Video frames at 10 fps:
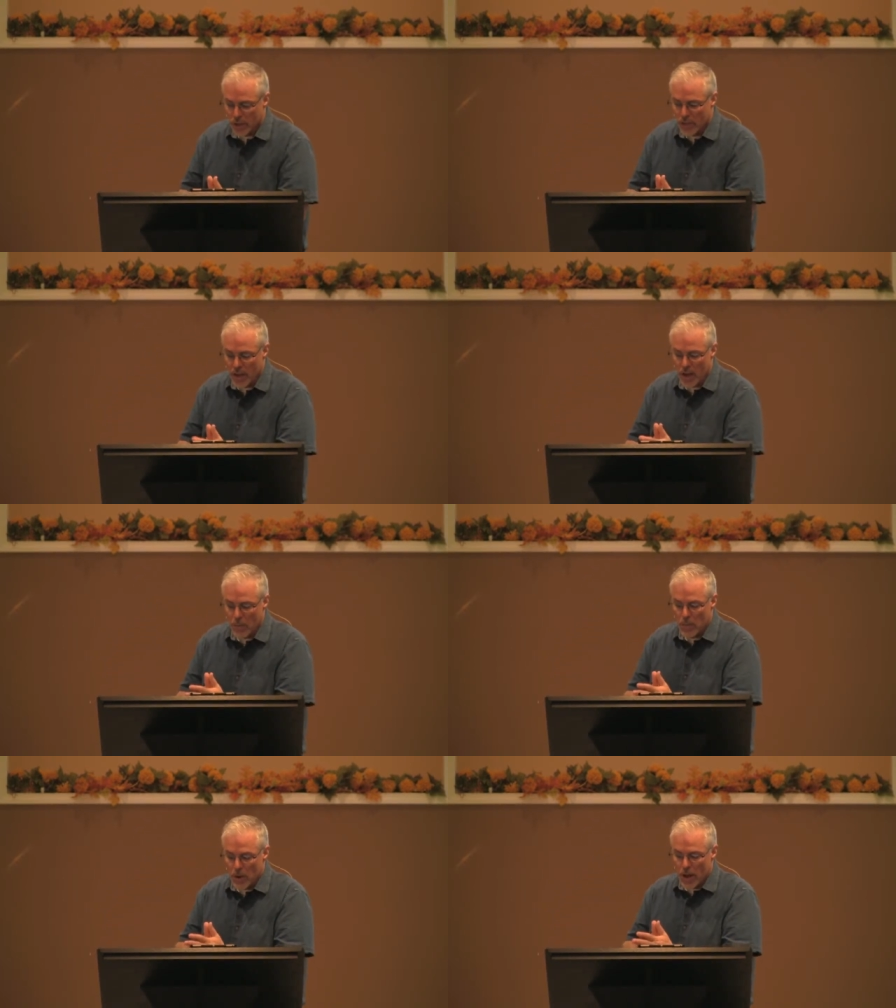They, uh,
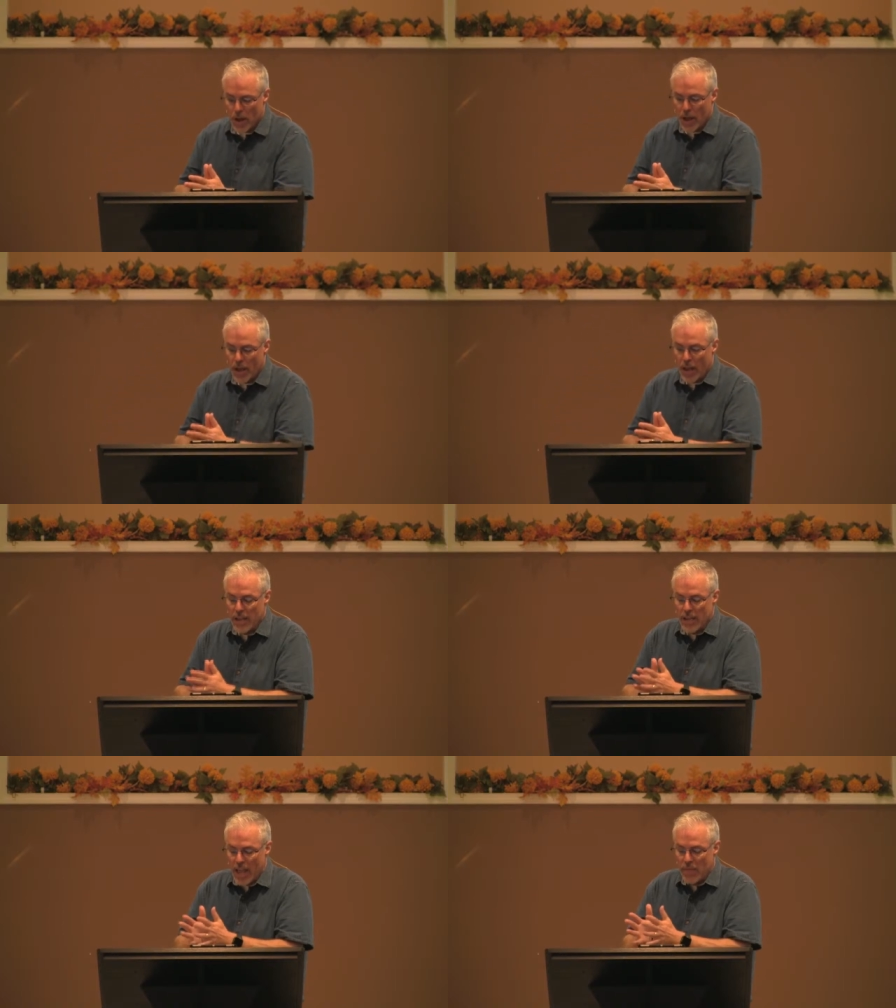
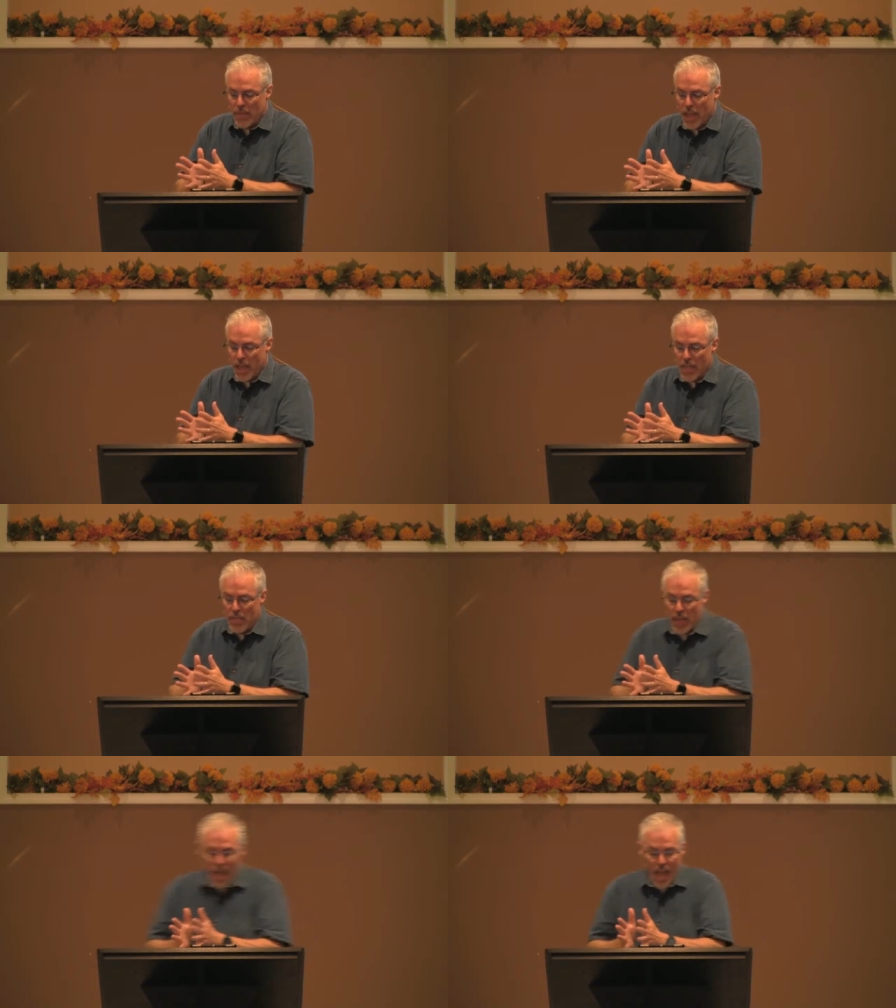and and they,
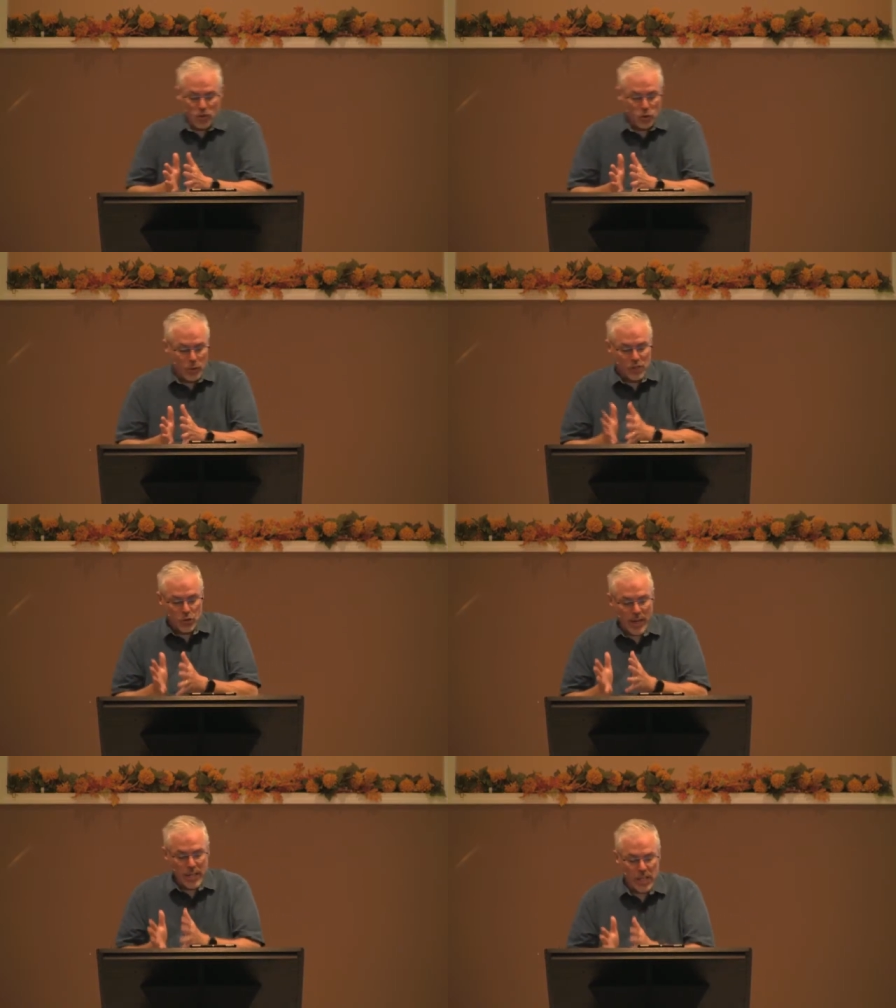they actually
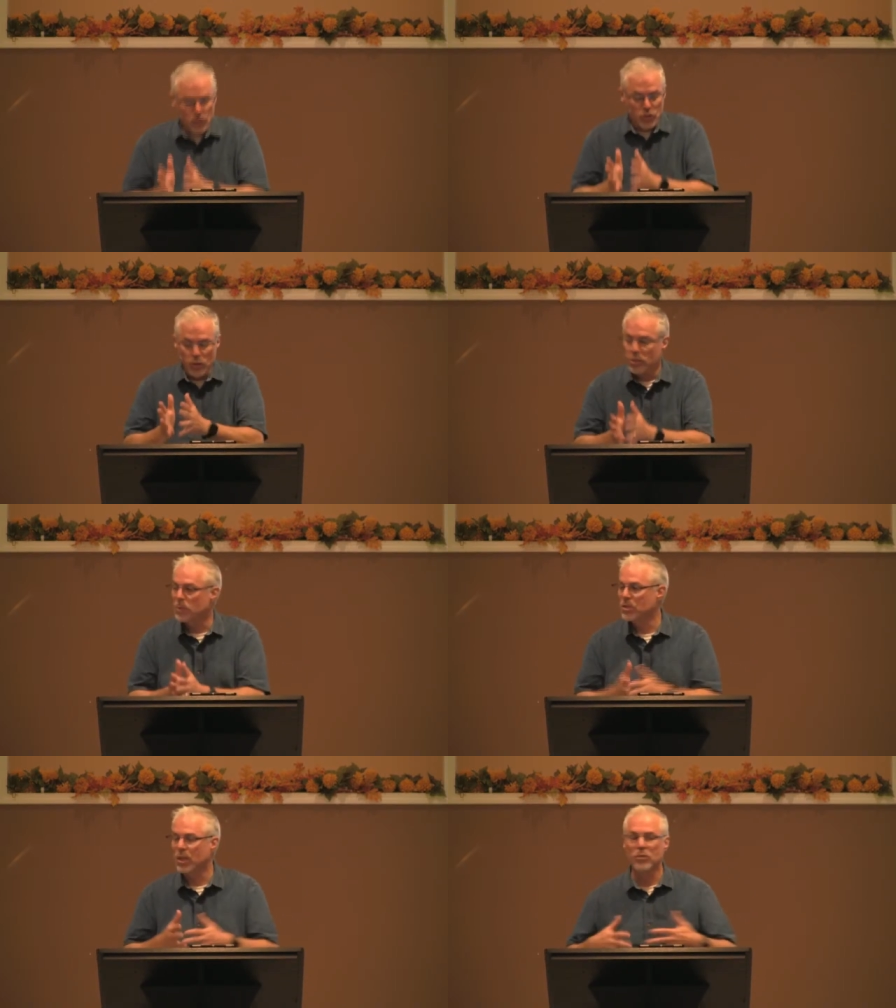try to insert
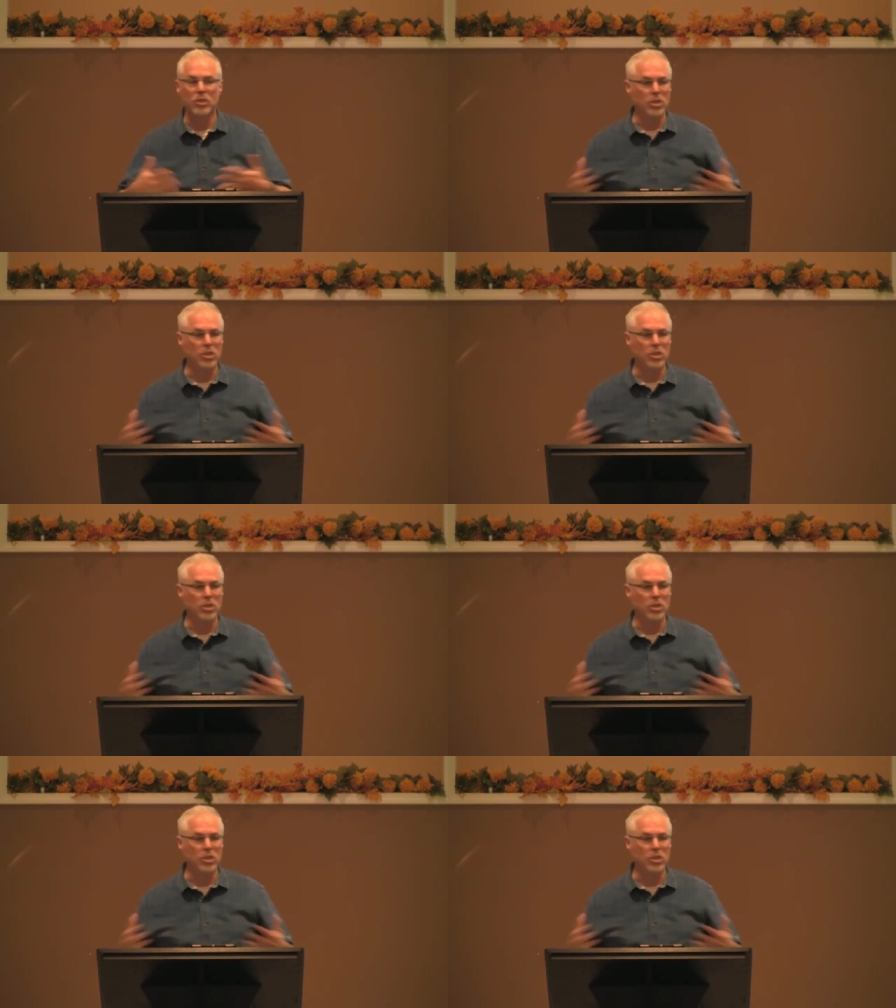themselves